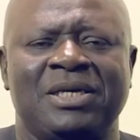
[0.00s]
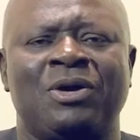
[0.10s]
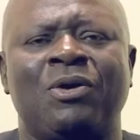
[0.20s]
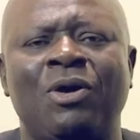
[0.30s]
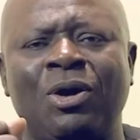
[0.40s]
She
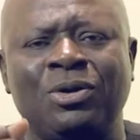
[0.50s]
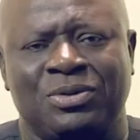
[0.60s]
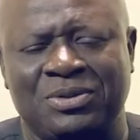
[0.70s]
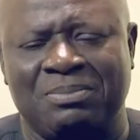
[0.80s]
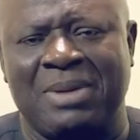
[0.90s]

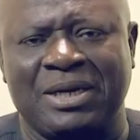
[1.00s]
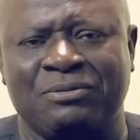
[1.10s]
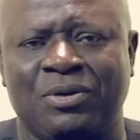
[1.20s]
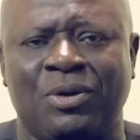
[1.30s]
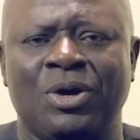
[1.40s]
called on the man
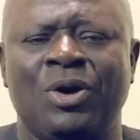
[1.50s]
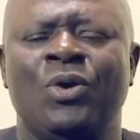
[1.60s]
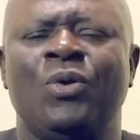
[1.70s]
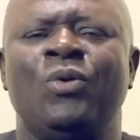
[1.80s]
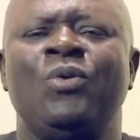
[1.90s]
of God
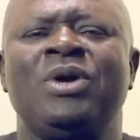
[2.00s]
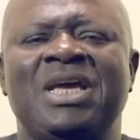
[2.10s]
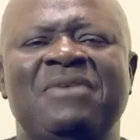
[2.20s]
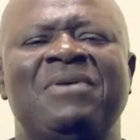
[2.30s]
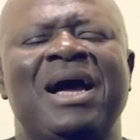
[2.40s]
who
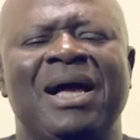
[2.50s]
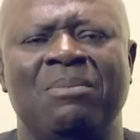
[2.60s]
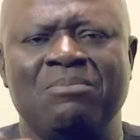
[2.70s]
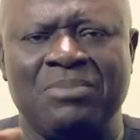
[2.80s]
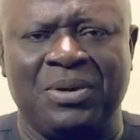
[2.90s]
gave her
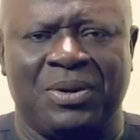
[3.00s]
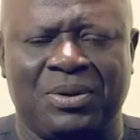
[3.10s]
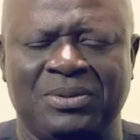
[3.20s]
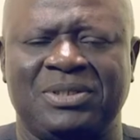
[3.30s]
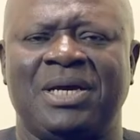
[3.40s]
a
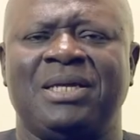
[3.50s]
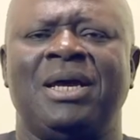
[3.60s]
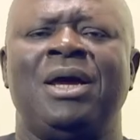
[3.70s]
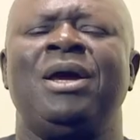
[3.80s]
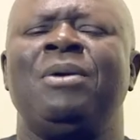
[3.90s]
miracle. He said,
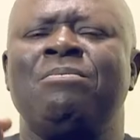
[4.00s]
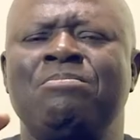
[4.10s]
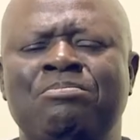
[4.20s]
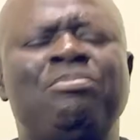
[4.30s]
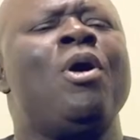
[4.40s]

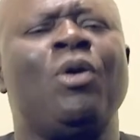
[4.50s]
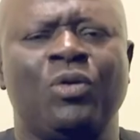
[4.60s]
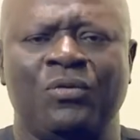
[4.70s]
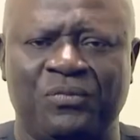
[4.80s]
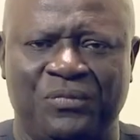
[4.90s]

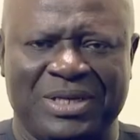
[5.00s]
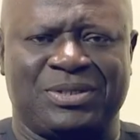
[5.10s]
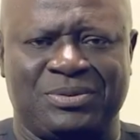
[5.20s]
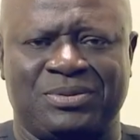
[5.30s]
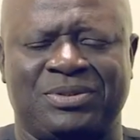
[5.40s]
Borrow
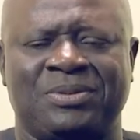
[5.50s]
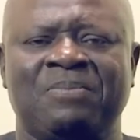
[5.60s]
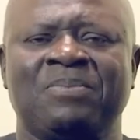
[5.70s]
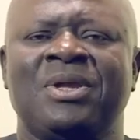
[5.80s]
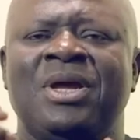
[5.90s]
vessels.
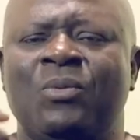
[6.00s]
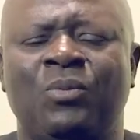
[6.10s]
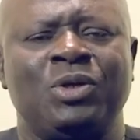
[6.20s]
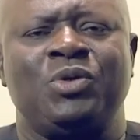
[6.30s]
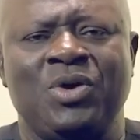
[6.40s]

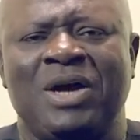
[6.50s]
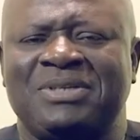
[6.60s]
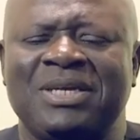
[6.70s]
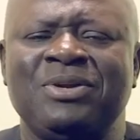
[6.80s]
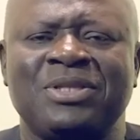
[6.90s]
What do you
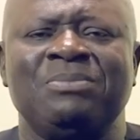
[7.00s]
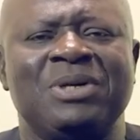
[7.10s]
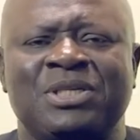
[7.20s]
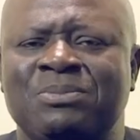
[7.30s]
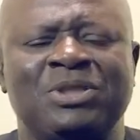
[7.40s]
have? Said nothing
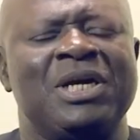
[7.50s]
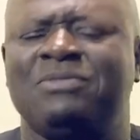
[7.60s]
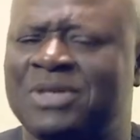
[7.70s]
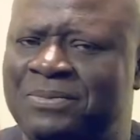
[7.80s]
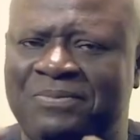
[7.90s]
but a small
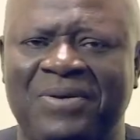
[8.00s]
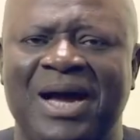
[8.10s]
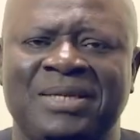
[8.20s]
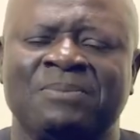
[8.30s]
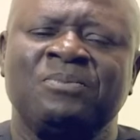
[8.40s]
jar. said,
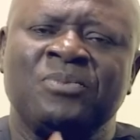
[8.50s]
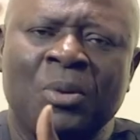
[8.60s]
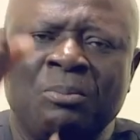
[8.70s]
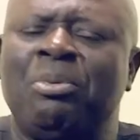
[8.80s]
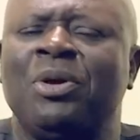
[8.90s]
Fine,
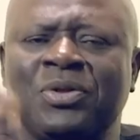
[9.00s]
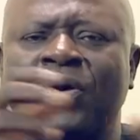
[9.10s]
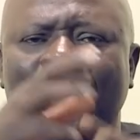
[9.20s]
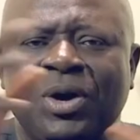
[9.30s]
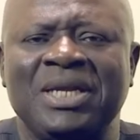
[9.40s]
pour the
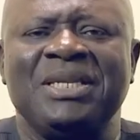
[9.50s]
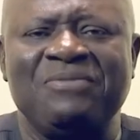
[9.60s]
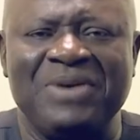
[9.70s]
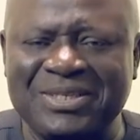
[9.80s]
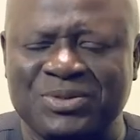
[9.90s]
oil in
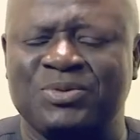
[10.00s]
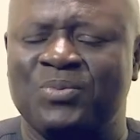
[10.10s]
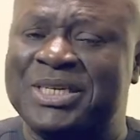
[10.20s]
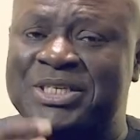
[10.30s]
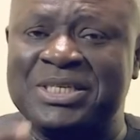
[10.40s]
the vessels.
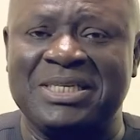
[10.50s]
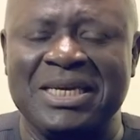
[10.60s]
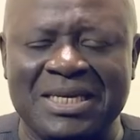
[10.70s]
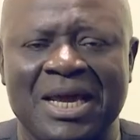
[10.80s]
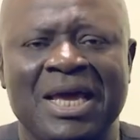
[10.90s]
When she
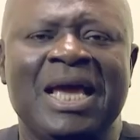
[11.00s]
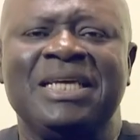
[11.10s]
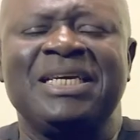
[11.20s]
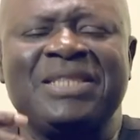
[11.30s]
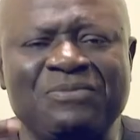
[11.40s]
did, he
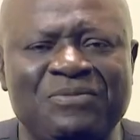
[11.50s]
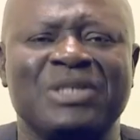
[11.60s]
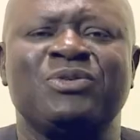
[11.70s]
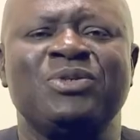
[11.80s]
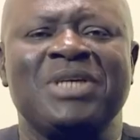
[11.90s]
said, The
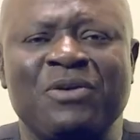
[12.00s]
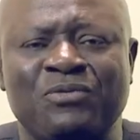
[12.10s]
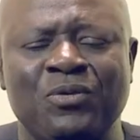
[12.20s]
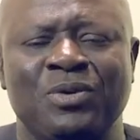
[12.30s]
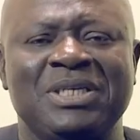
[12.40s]
vessels are full.